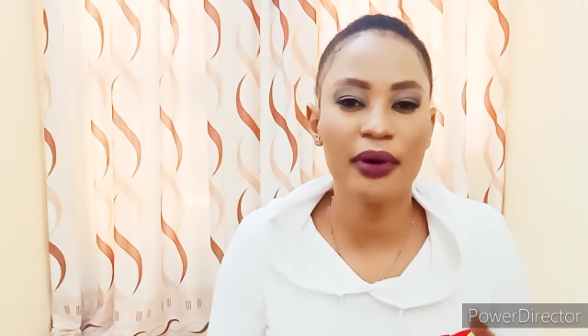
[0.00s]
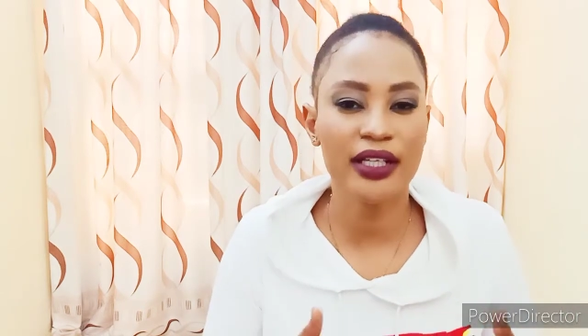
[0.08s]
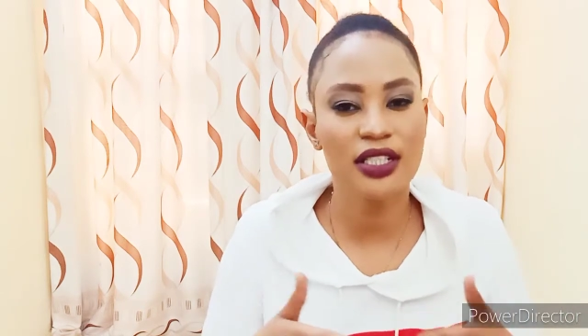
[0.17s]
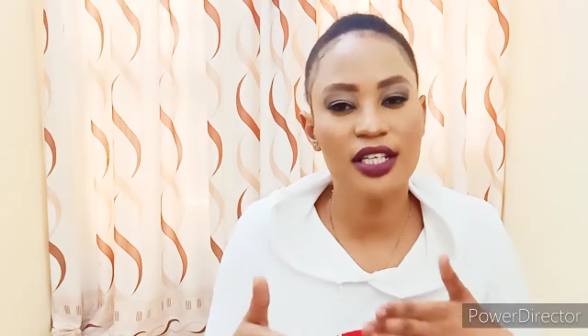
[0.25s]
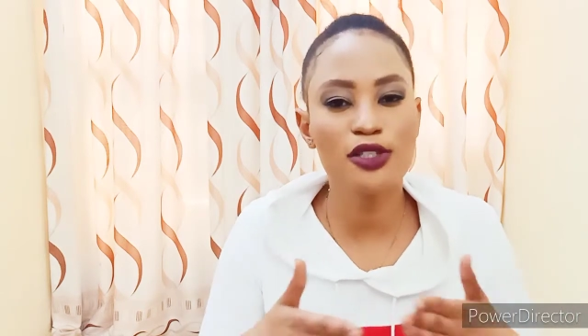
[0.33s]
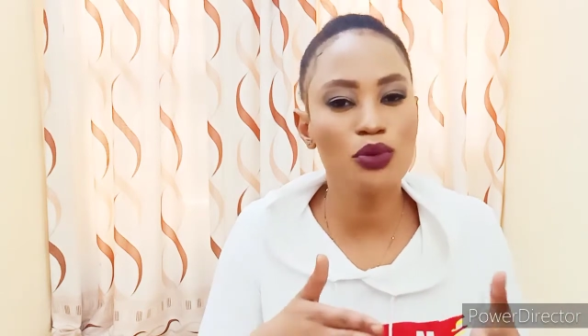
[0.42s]

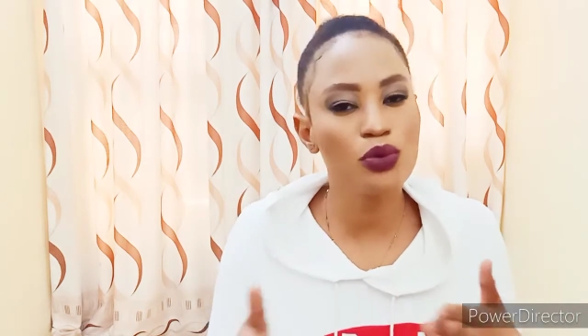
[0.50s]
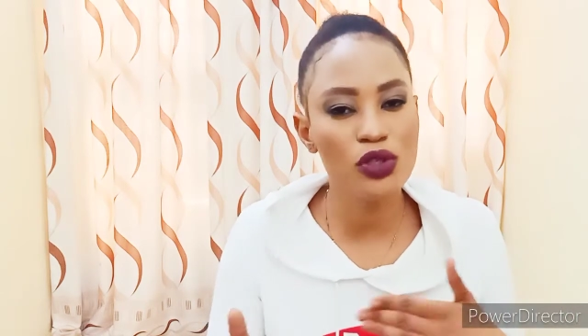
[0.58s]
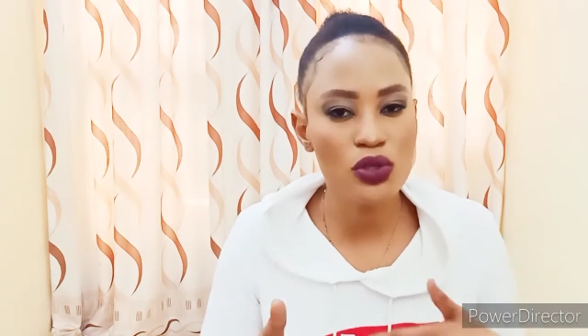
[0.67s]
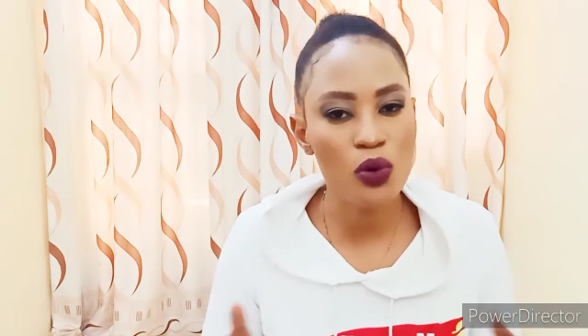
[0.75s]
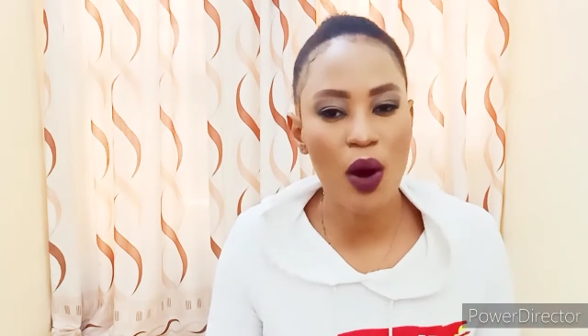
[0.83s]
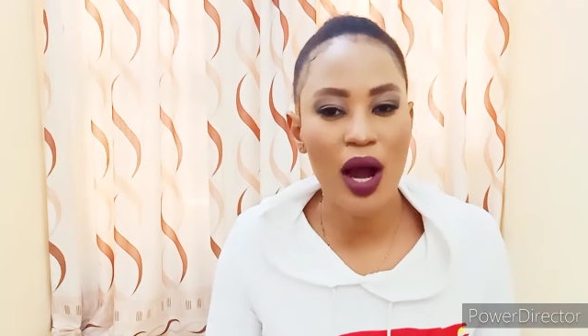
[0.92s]
but it
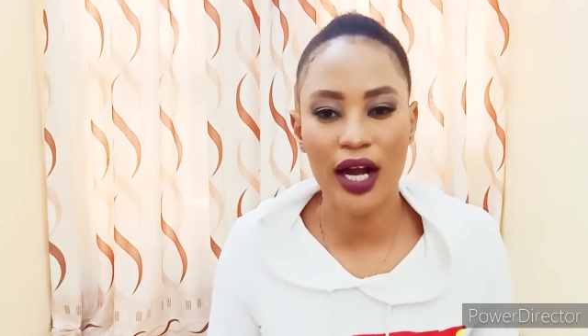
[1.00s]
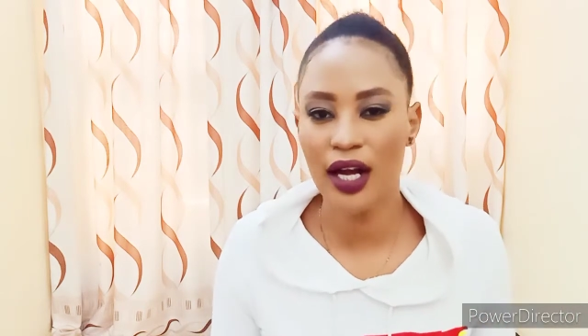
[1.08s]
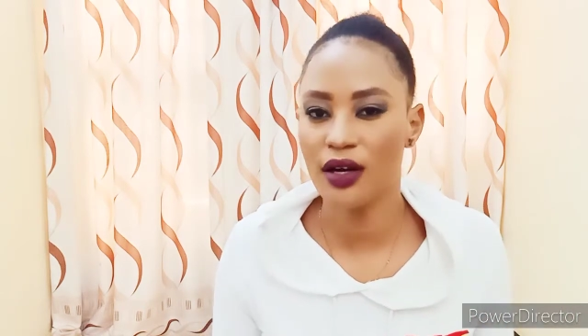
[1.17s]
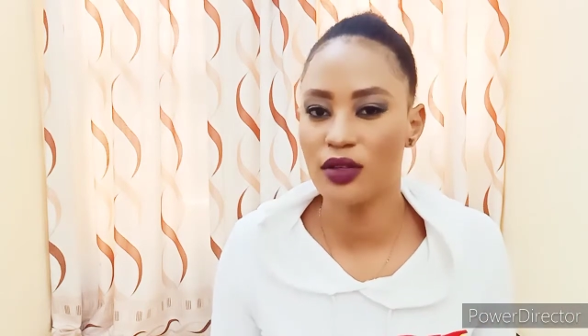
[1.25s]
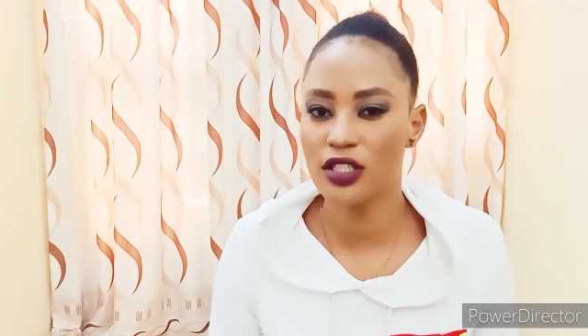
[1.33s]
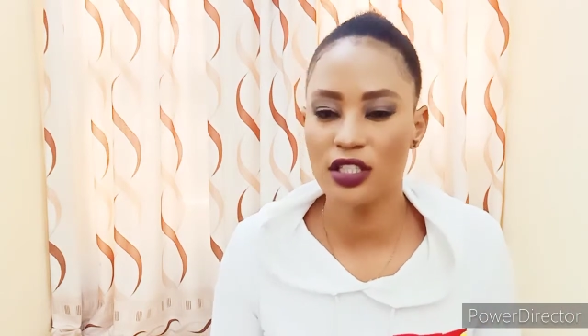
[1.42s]
won't work
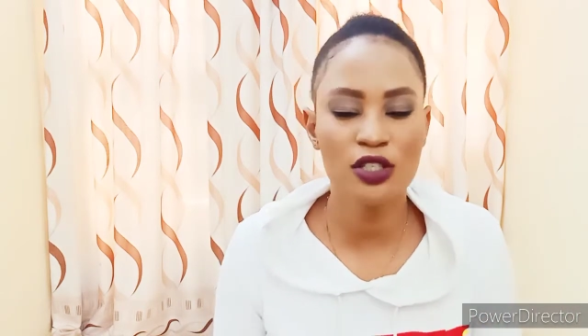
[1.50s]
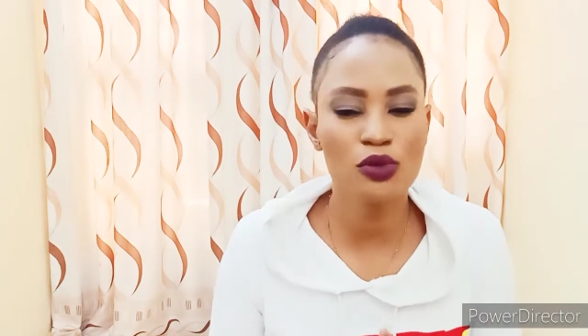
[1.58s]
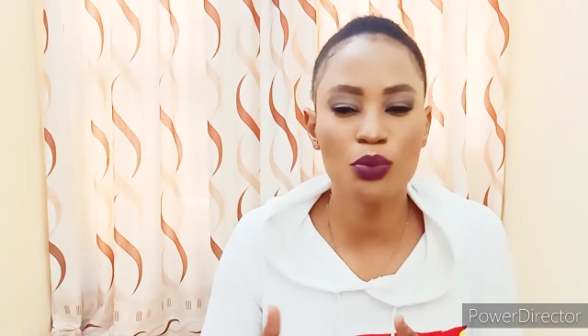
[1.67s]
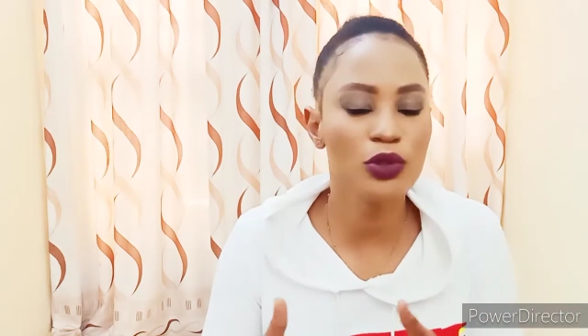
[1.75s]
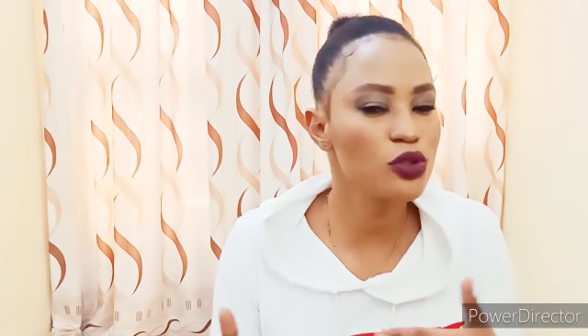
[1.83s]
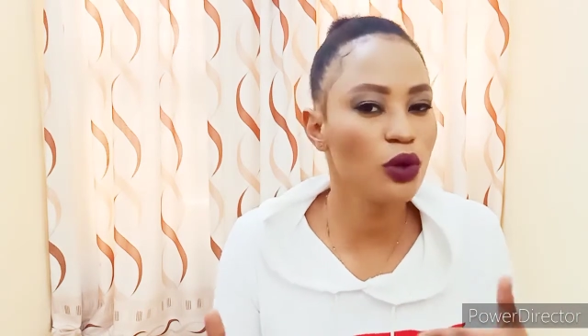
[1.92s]
out.
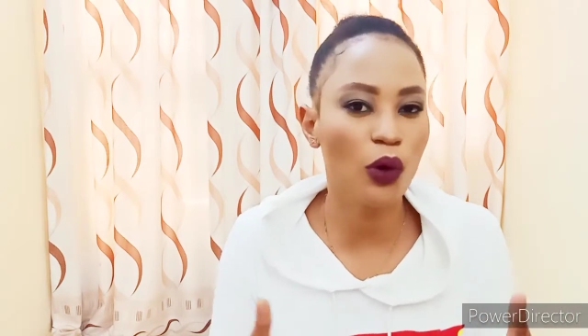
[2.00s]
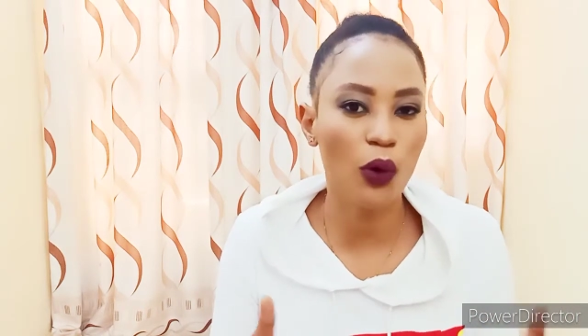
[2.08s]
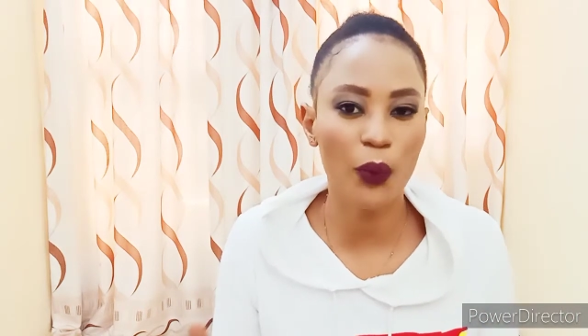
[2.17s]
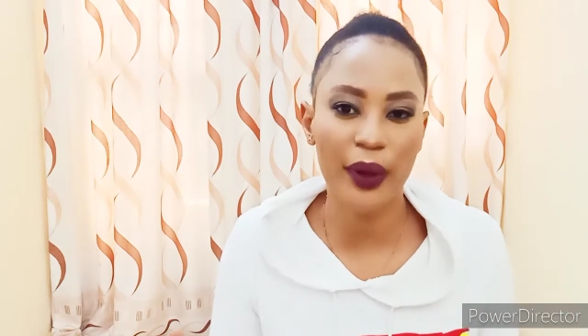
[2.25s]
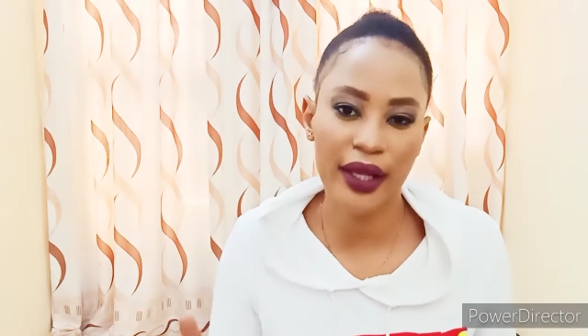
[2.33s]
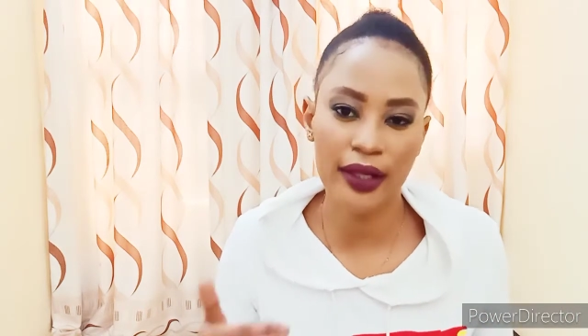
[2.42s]
It won't go
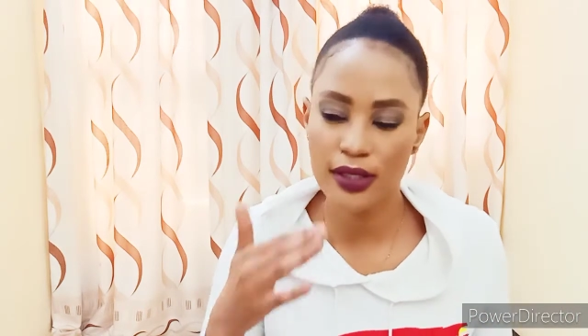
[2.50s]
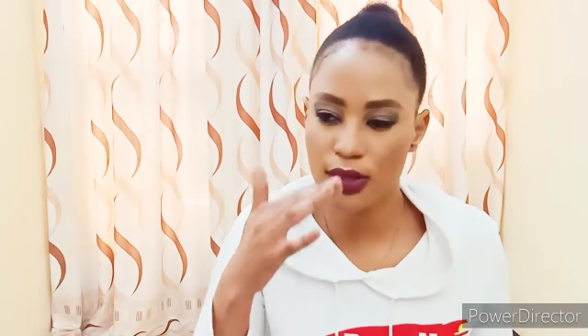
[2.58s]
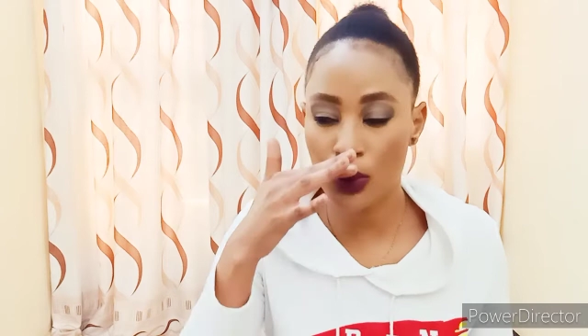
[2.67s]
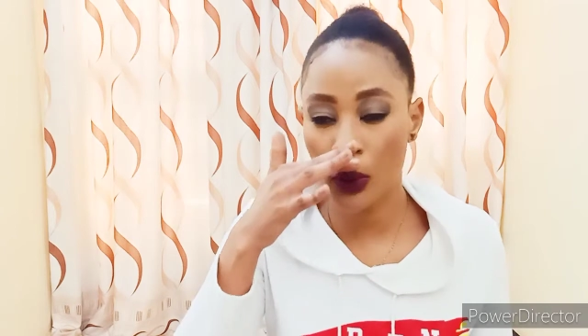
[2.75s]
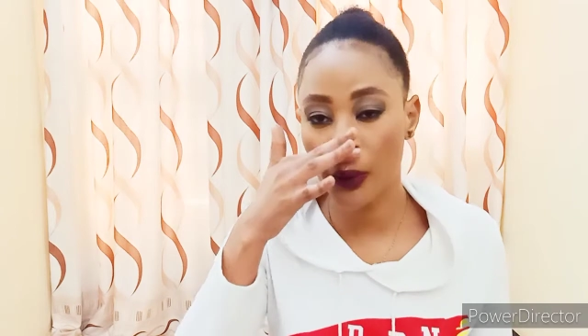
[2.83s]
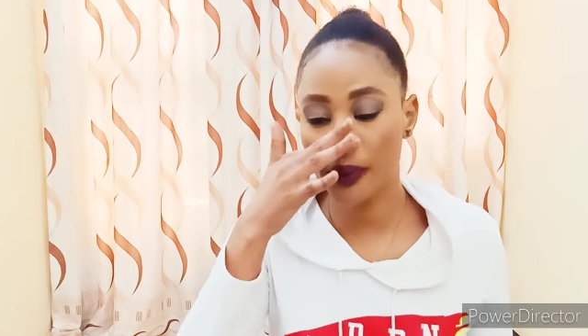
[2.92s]
well.
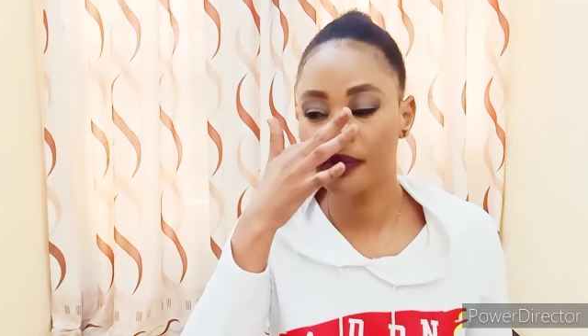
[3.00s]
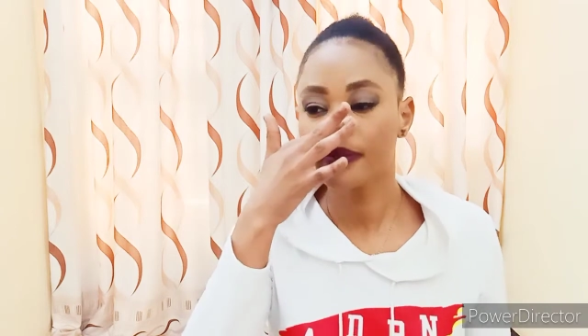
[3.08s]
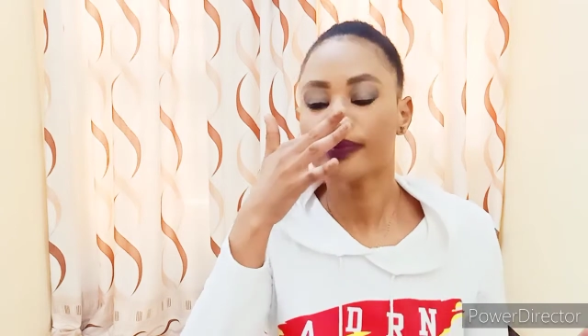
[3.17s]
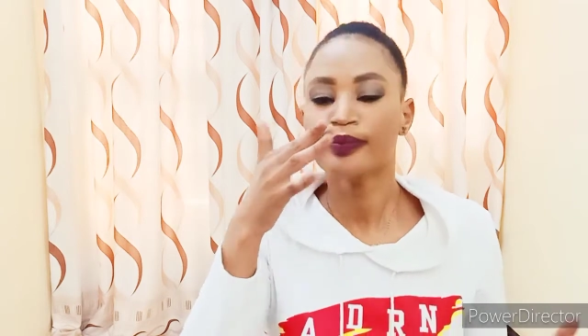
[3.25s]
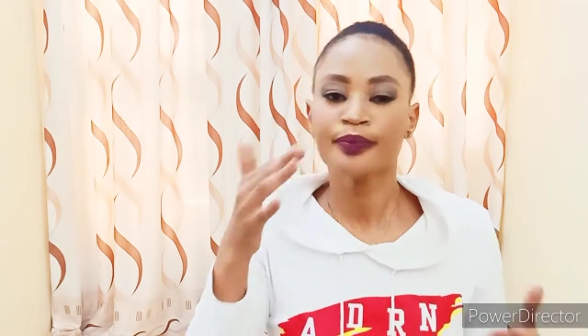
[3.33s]
So,